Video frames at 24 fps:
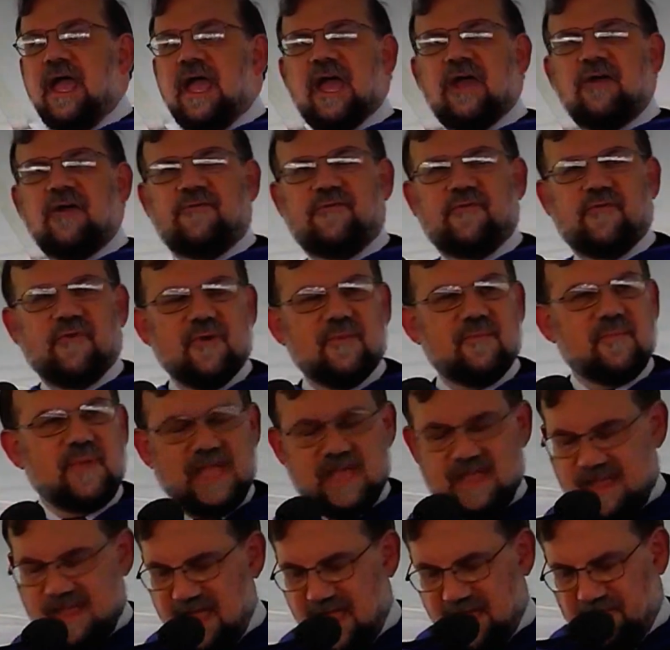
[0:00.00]
And for
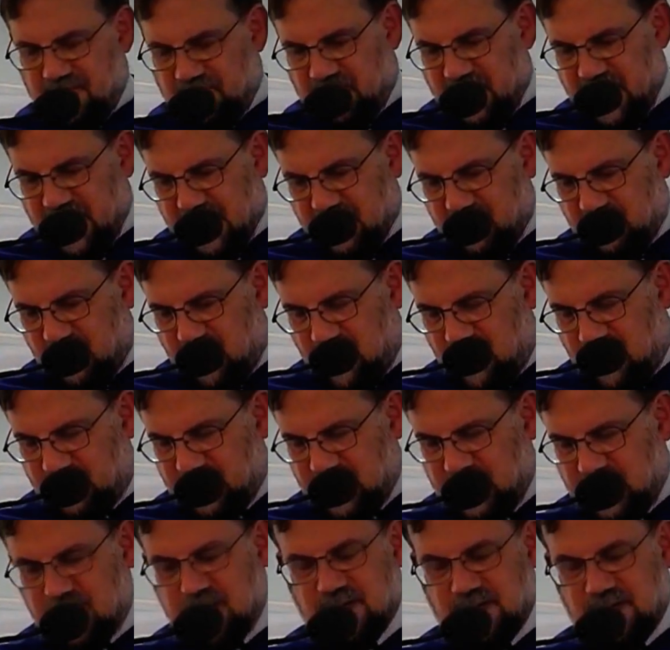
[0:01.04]
me, at that
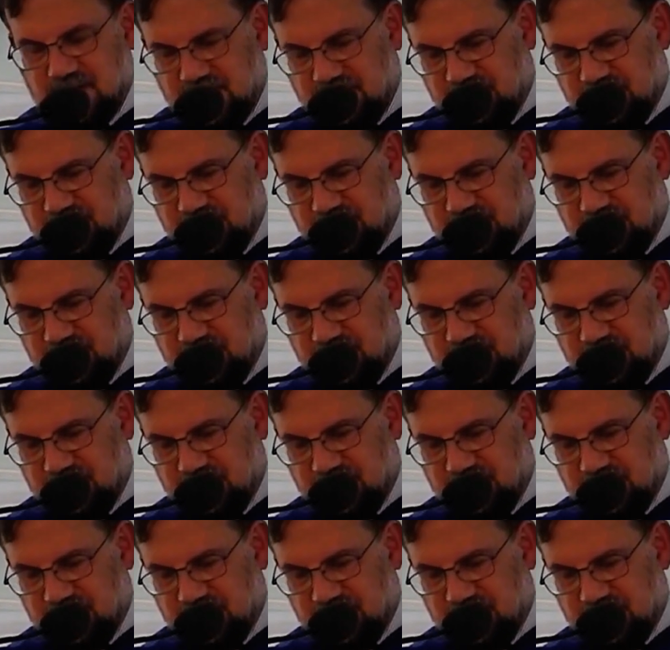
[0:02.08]
moment,